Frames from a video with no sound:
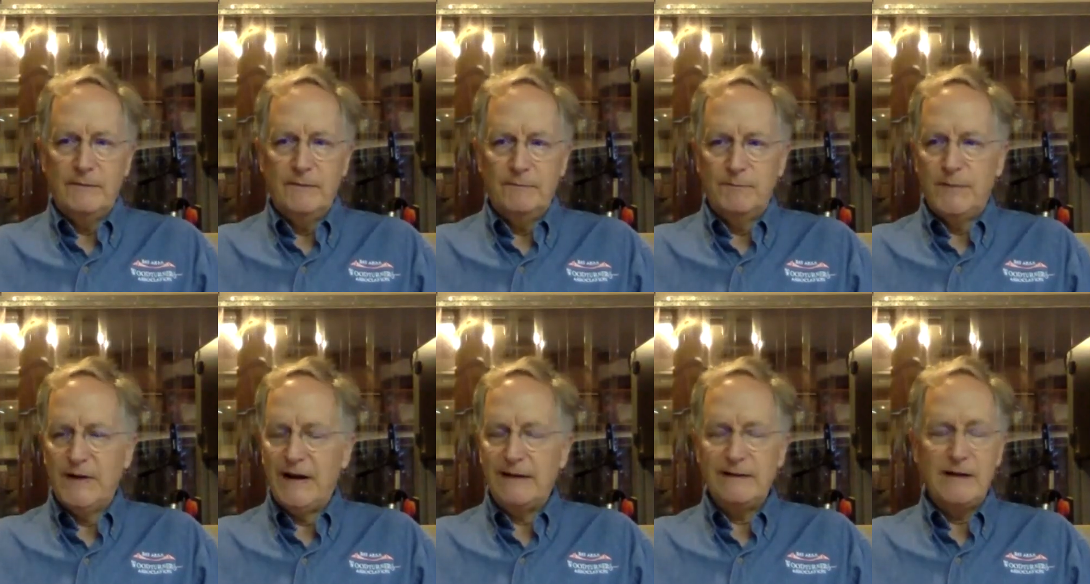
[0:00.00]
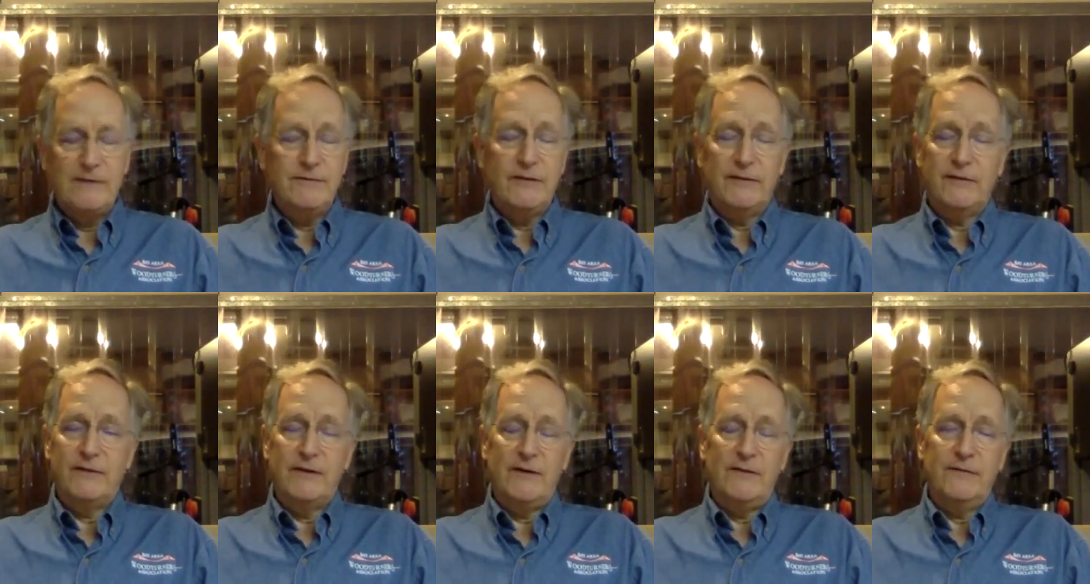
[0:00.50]
But I love this
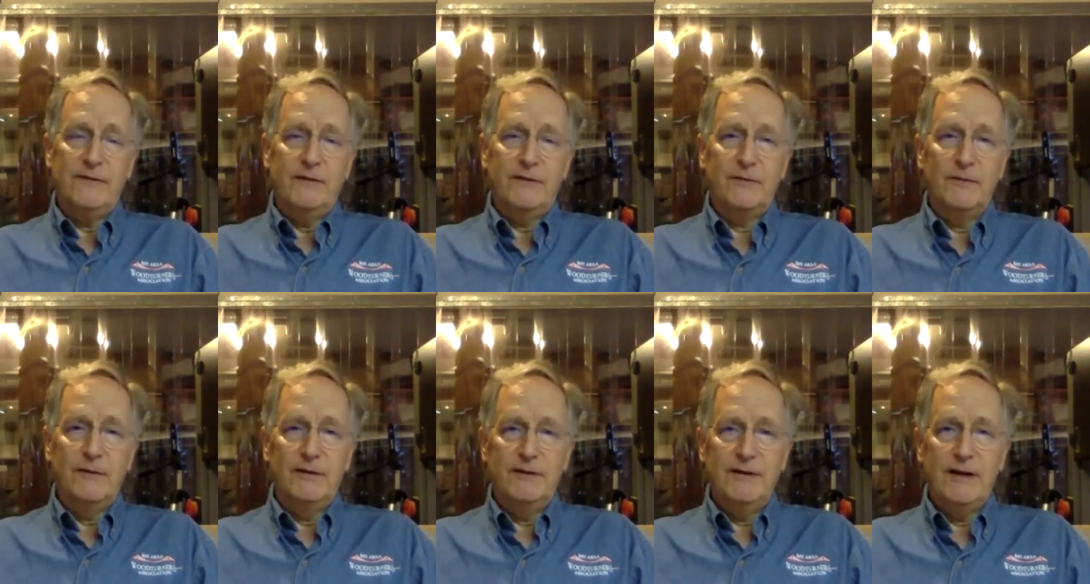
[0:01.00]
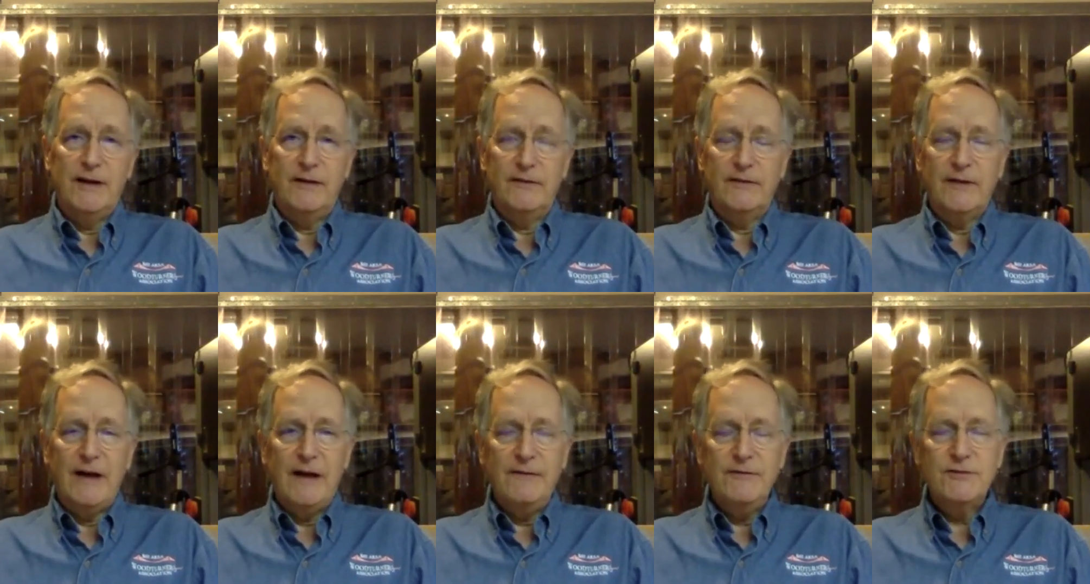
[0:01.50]
stuff. It's really nice.
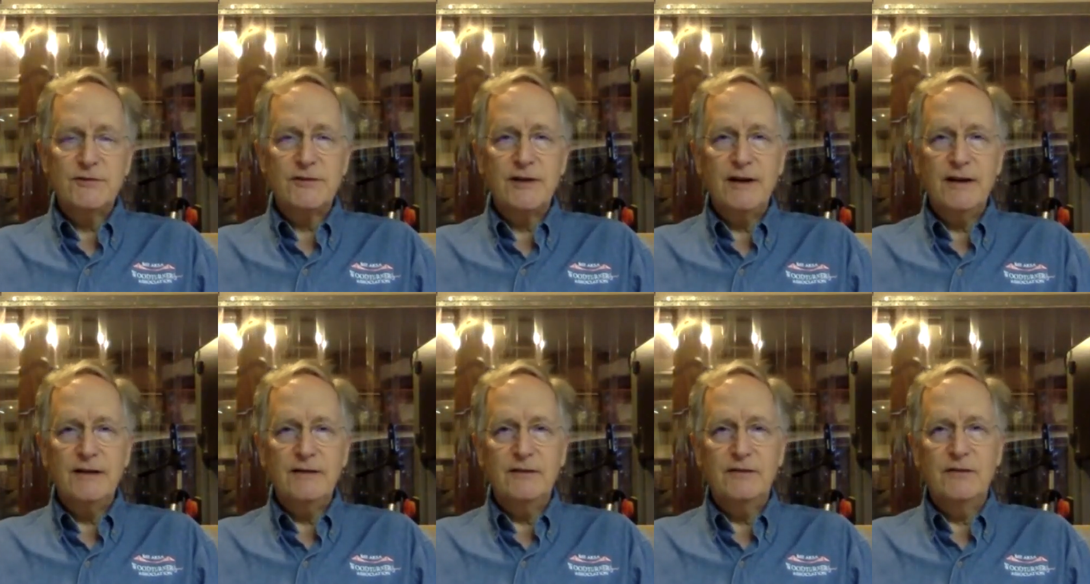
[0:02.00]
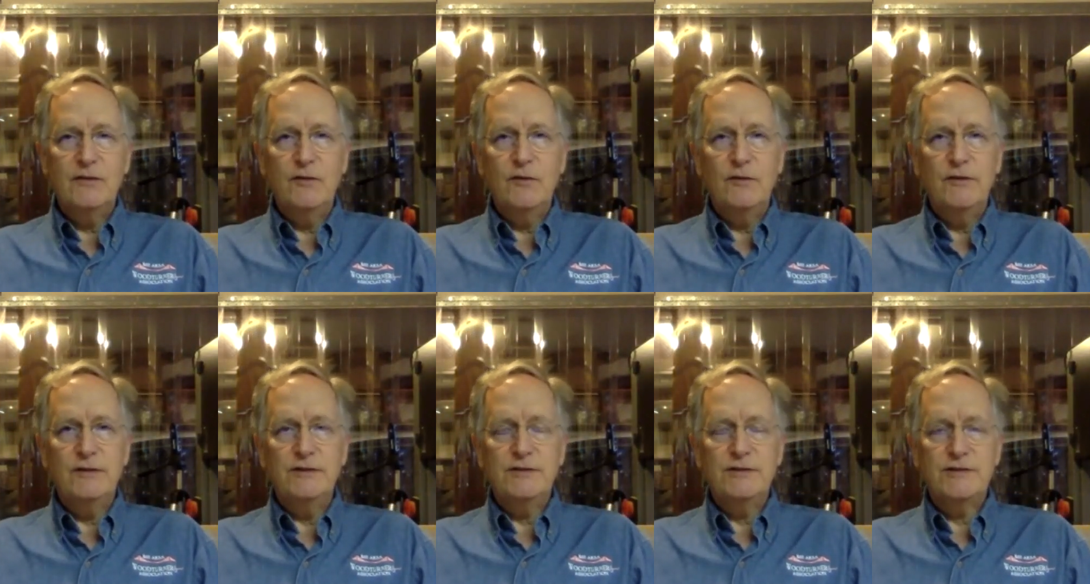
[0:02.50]
I've tried
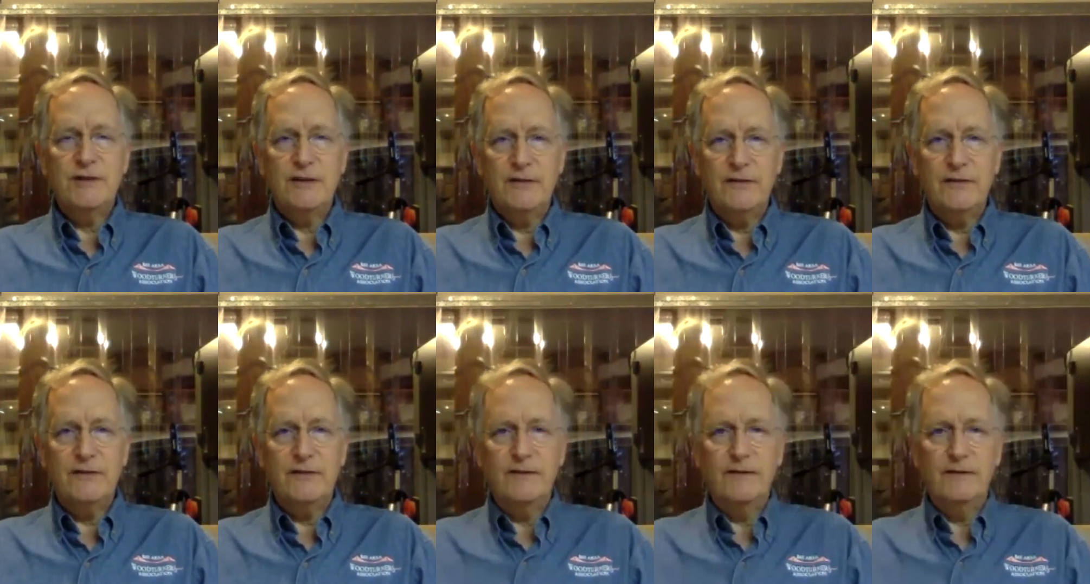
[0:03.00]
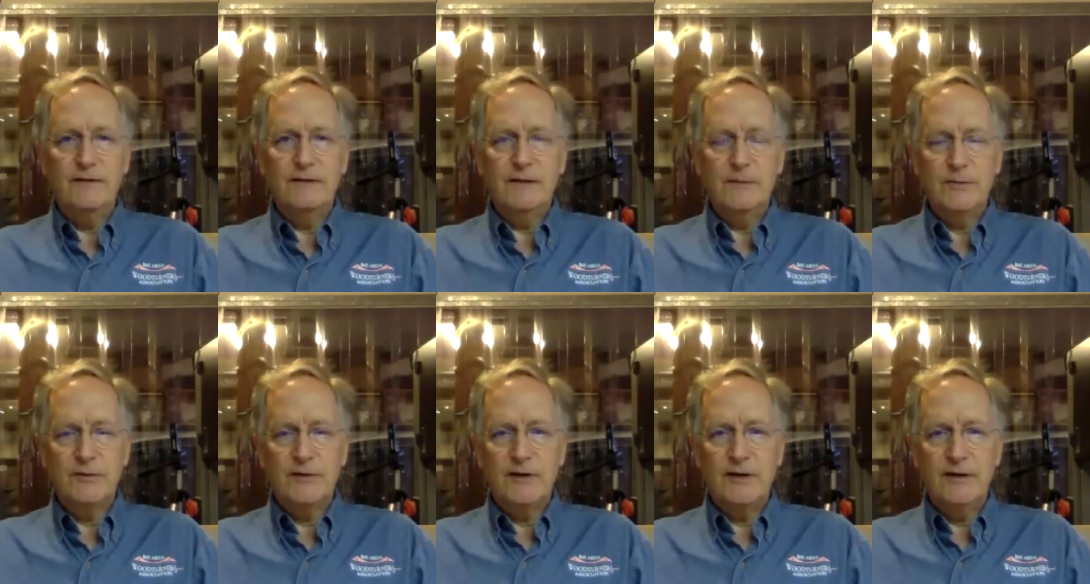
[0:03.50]
doing just
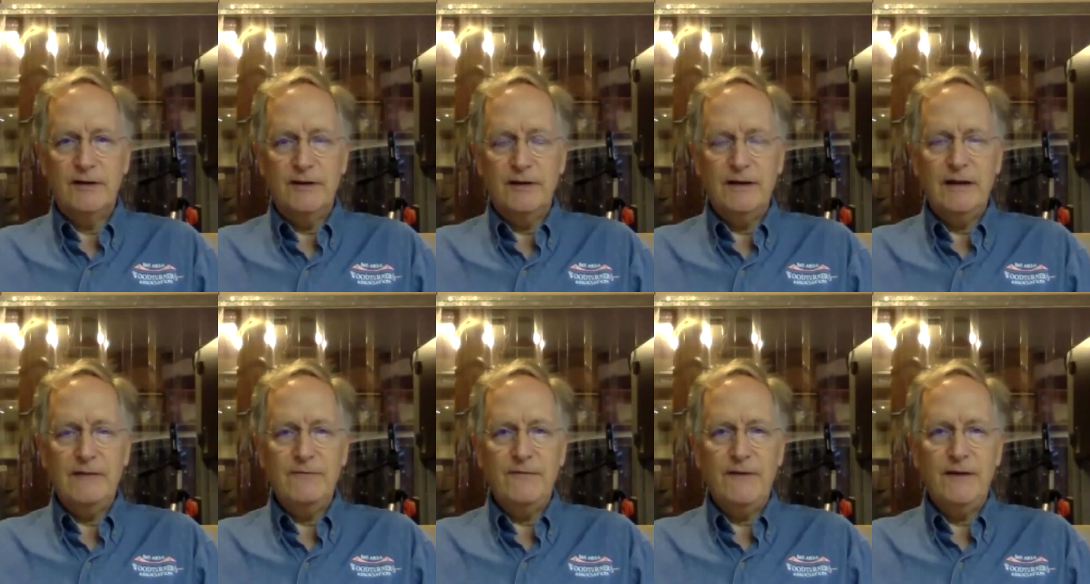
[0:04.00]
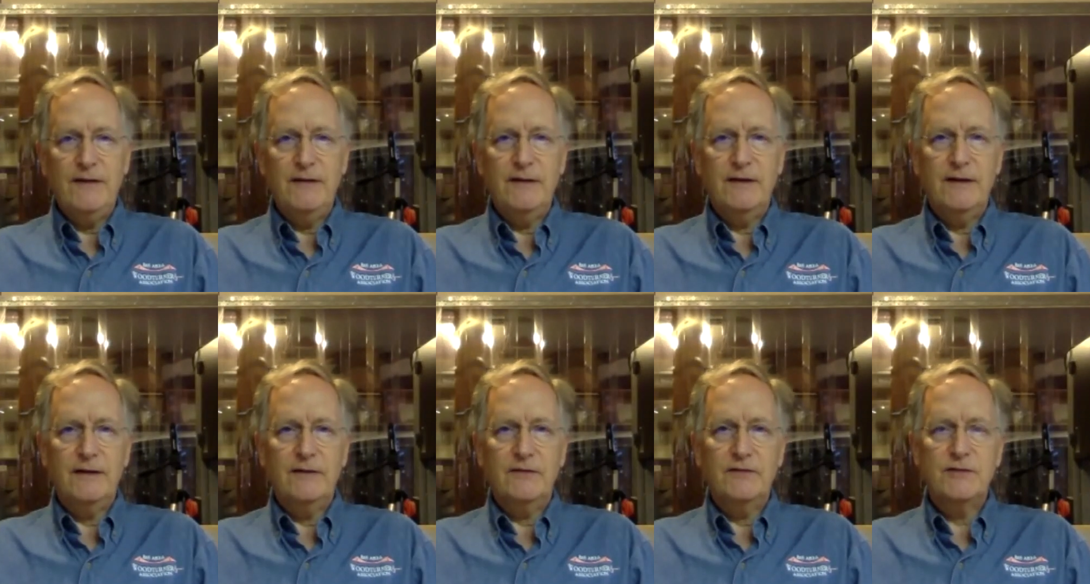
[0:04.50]
Liberon, and I find it
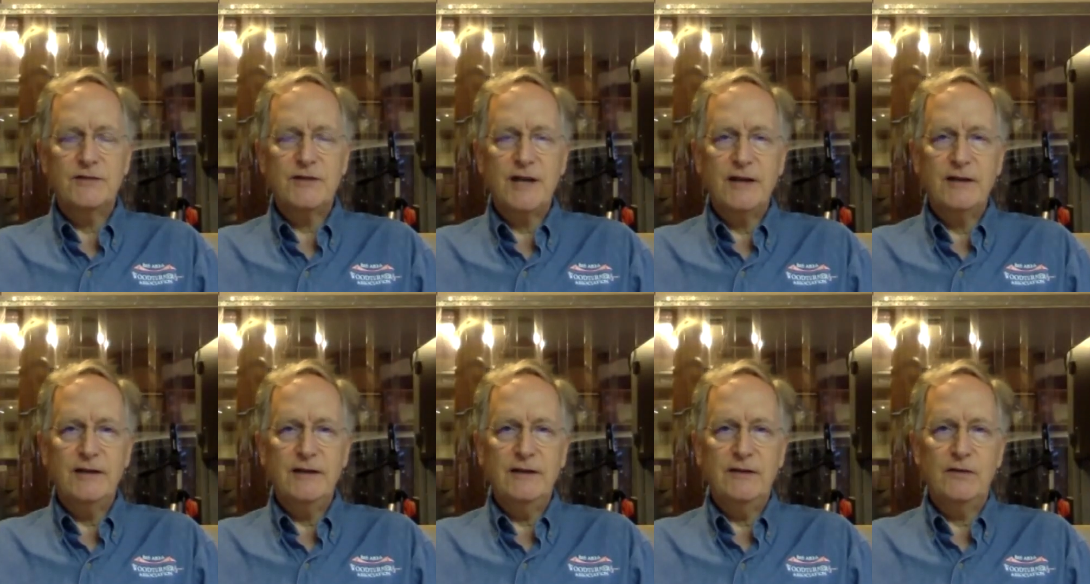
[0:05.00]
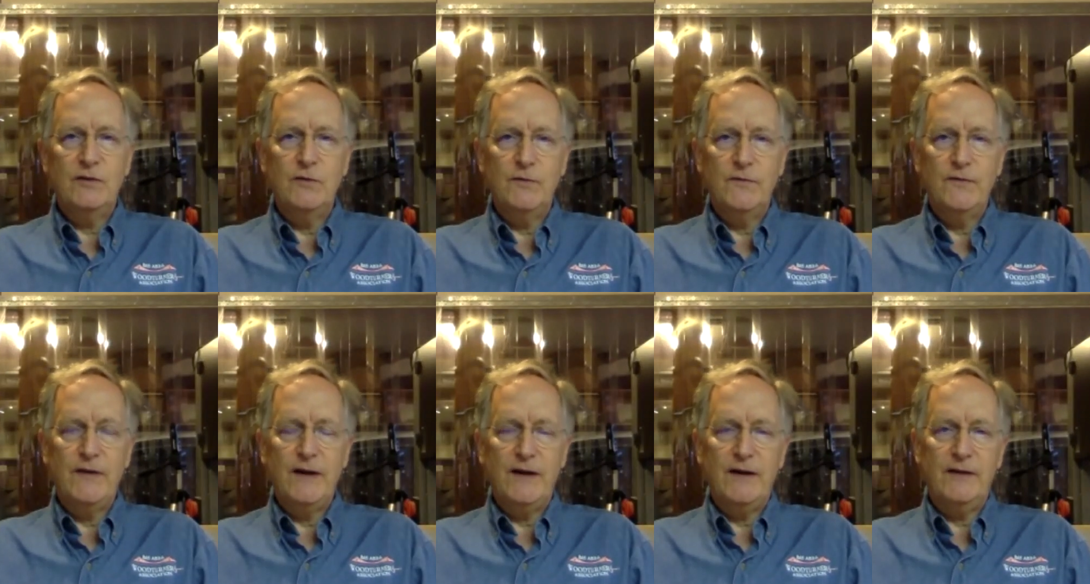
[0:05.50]
gets shiny too
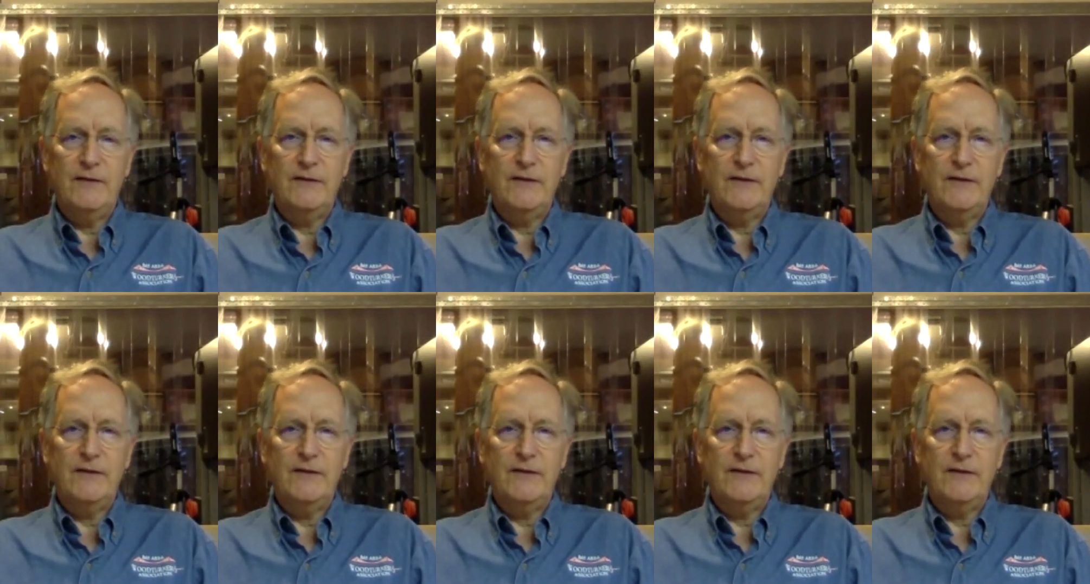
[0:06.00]
fast.